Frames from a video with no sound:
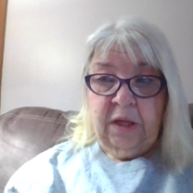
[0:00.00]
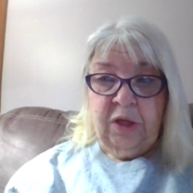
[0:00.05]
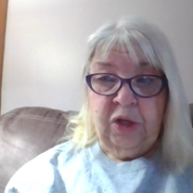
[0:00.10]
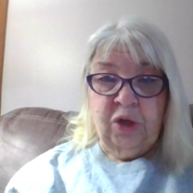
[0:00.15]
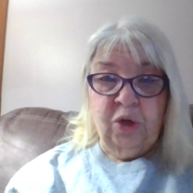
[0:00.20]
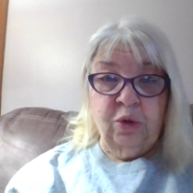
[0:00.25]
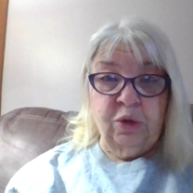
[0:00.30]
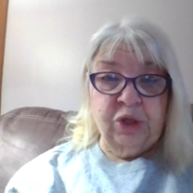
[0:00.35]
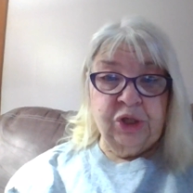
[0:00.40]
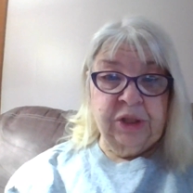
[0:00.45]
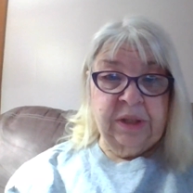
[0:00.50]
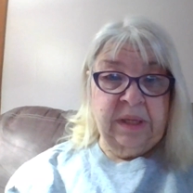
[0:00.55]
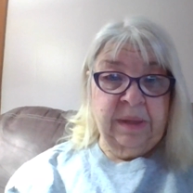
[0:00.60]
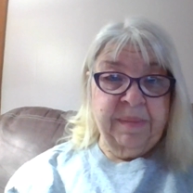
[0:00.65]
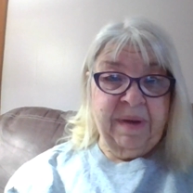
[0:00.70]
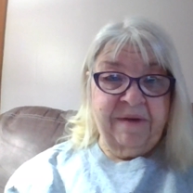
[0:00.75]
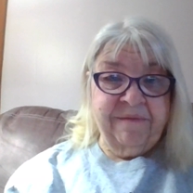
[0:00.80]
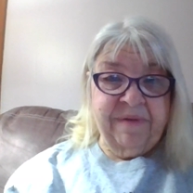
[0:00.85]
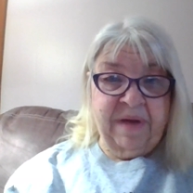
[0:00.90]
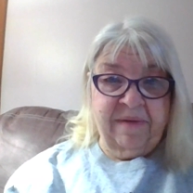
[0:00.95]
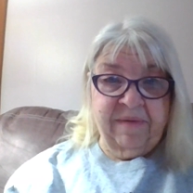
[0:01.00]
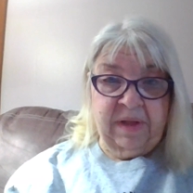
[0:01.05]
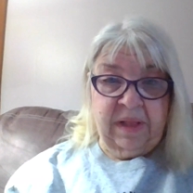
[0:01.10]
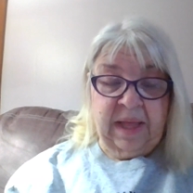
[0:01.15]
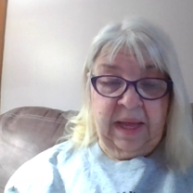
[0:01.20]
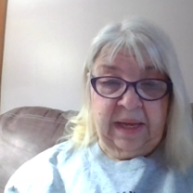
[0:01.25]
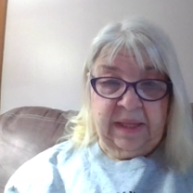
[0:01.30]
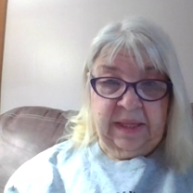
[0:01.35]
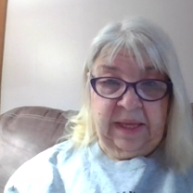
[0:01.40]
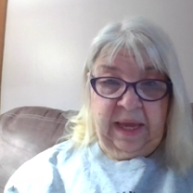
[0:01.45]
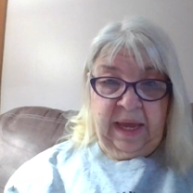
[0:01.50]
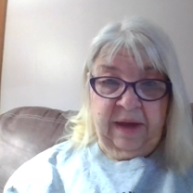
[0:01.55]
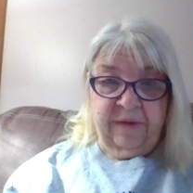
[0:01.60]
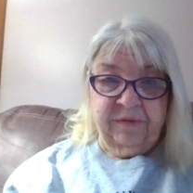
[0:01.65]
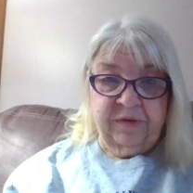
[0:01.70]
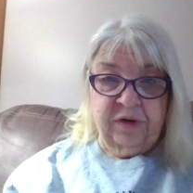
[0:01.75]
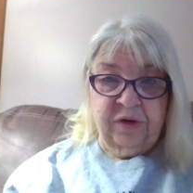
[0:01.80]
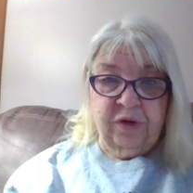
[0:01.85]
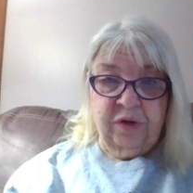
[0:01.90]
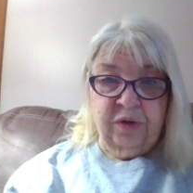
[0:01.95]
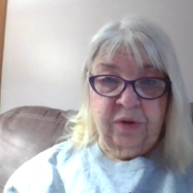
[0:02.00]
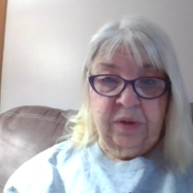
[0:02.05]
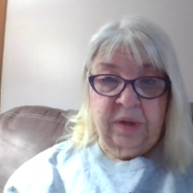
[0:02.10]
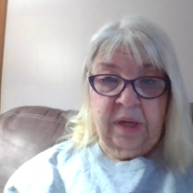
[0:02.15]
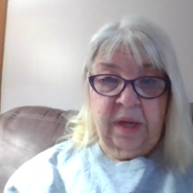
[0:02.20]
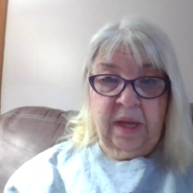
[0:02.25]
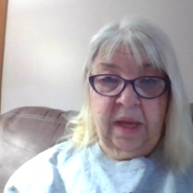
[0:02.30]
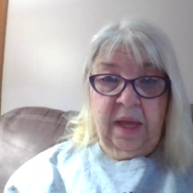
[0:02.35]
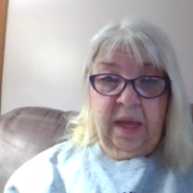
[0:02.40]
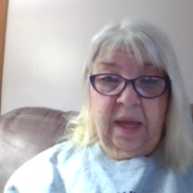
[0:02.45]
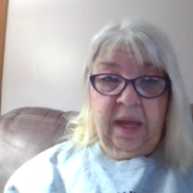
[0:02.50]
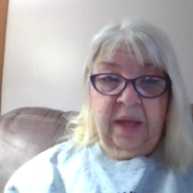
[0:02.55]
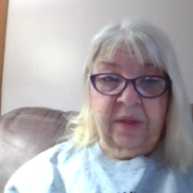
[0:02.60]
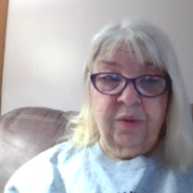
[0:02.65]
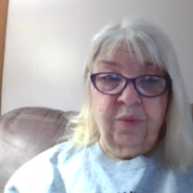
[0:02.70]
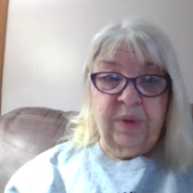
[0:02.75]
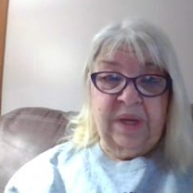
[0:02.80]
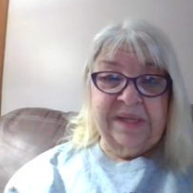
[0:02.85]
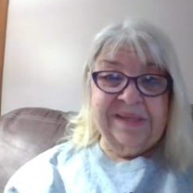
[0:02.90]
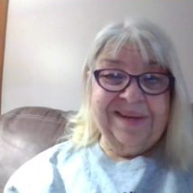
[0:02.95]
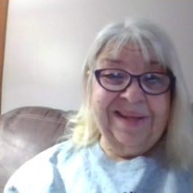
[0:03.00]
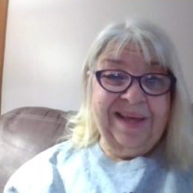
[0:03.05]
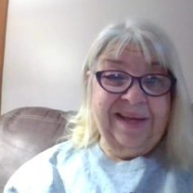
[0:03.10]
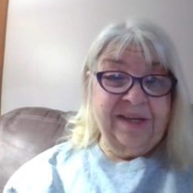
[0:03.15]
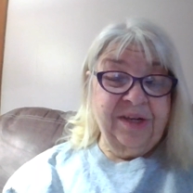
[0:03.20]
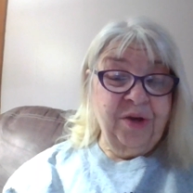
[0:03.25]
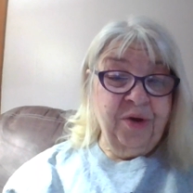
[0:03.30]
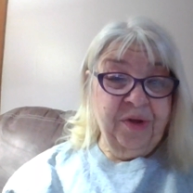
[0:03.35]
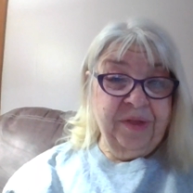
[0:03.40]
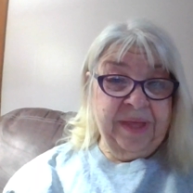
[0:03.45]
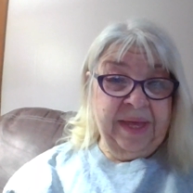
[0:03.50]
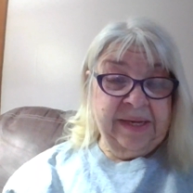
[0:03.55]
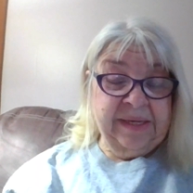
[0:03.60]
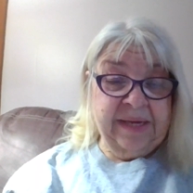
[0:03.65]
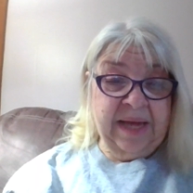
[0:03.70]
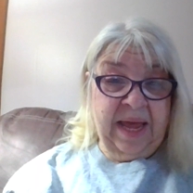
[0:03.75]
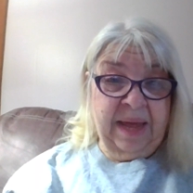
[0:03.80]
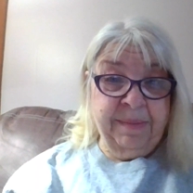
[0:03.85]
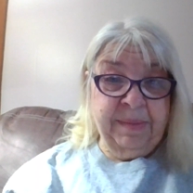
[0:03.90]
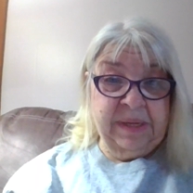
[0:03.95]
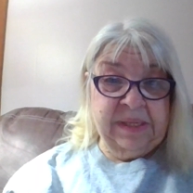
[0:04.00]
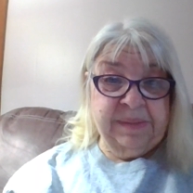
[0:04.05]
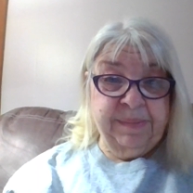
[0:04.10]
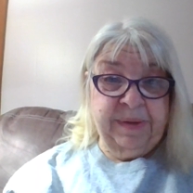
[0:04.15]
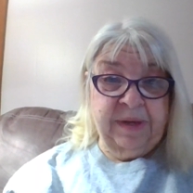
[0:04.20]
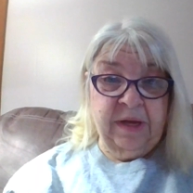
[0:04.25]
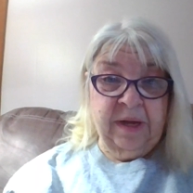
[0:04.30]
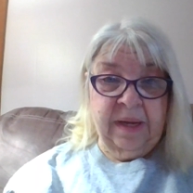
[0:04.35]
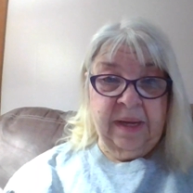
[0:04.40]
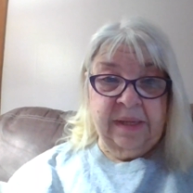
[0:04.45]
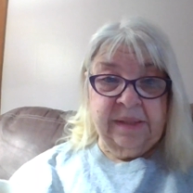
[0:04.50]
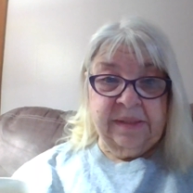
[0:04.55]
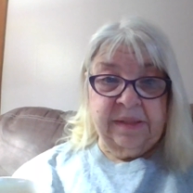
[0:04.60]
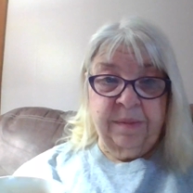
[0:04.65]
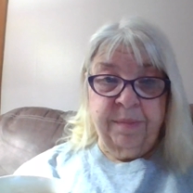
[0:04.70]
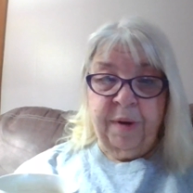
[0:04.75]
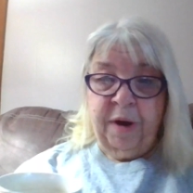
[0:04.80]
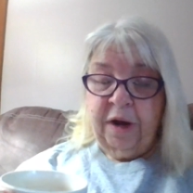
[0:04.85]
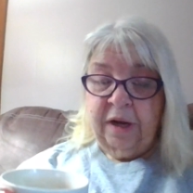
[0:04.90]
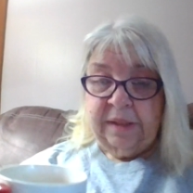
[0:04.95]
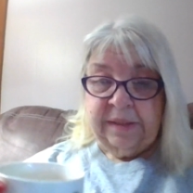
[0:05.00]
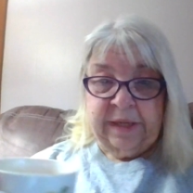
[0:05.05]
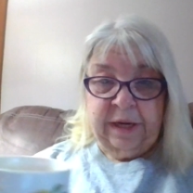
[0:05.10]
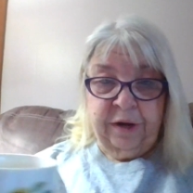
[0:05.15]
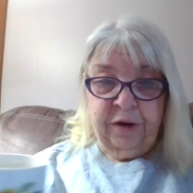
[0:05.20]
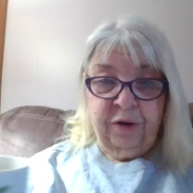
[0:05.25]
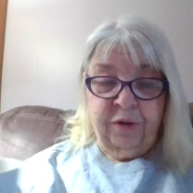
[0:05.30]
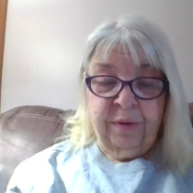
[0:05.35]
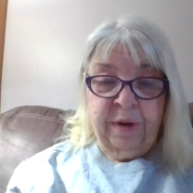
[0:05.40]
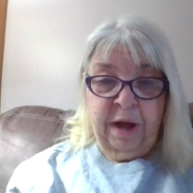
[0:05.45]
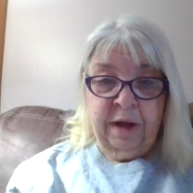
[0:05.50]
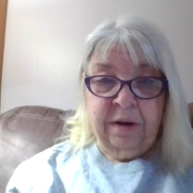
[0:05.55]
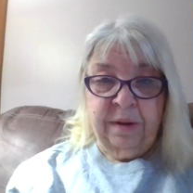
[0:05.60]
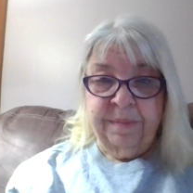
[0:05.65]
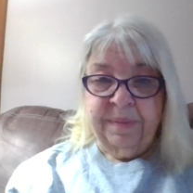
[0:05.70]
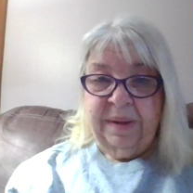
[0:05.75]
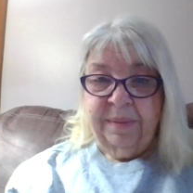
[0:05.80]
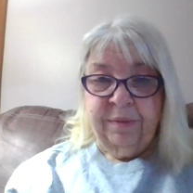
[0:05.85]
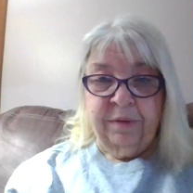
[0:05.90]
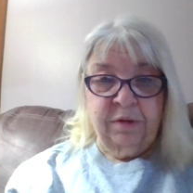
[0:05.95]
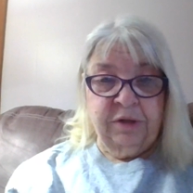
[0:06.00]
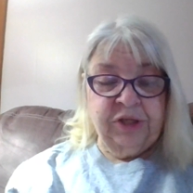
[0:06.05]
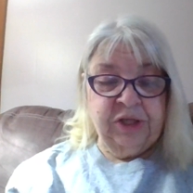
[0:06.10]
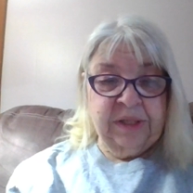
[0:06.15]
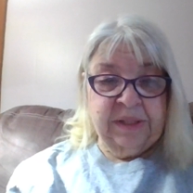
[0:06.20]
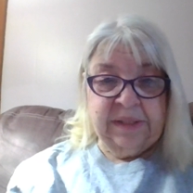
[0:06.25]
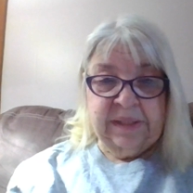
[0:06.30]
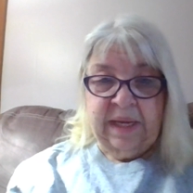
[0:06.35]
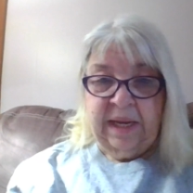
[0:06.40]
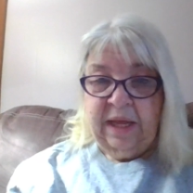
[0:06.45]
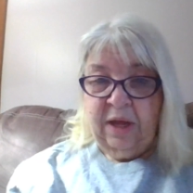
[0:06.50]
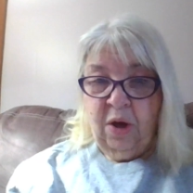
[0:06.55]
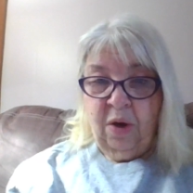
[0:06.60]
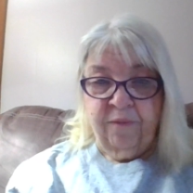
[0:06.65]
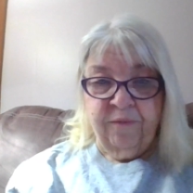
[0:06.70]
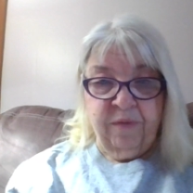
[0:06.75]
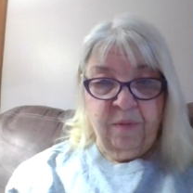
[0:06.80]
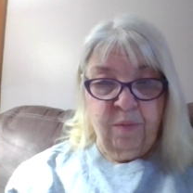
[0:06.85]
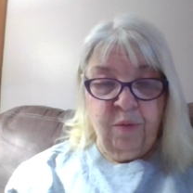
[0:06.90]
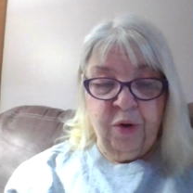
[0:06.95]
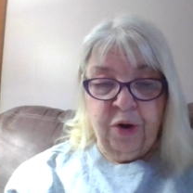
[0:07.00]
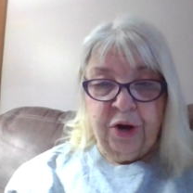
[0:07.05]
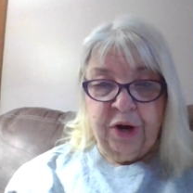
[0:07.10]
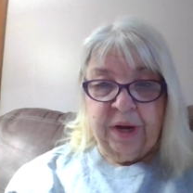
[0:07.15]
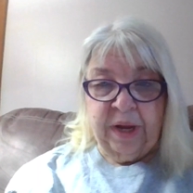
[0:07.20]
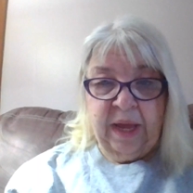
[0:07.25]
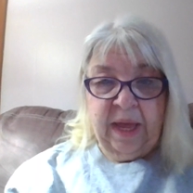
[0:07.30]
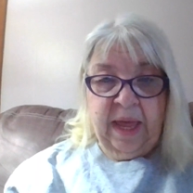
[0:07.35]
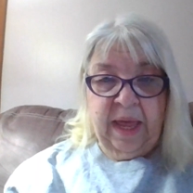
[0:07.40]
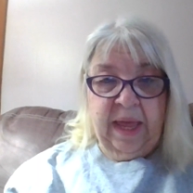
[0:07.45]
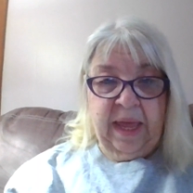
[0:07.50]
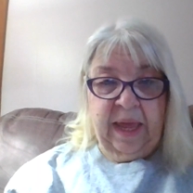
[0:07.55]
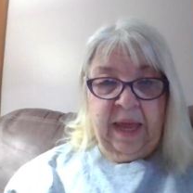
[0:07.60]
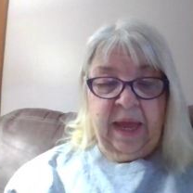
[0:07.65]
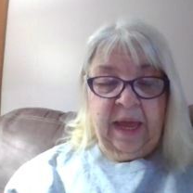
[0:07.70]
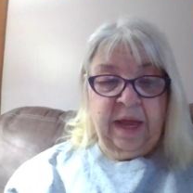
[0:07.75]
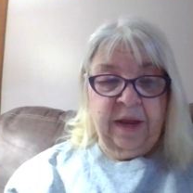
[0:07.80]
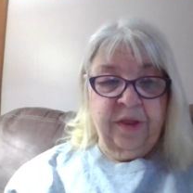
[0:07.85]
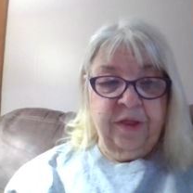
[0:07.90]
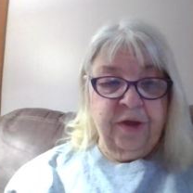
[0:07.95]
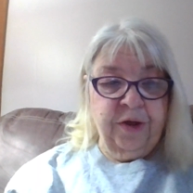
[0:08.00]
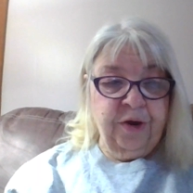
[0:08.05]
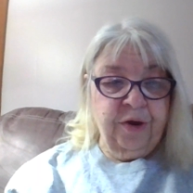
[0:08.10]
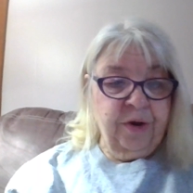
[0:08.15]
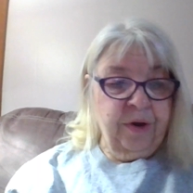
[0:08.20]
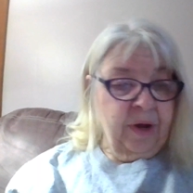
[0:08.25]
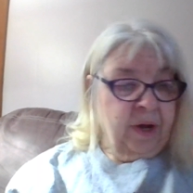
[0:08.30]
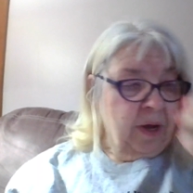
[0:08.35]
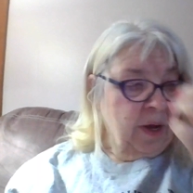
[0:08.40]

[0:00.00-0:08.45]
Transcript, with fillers: usually about five o'clock in the afternoon. And the reason I like to go at that time is because the parks aren't crowded. People are just getting home from work and they're,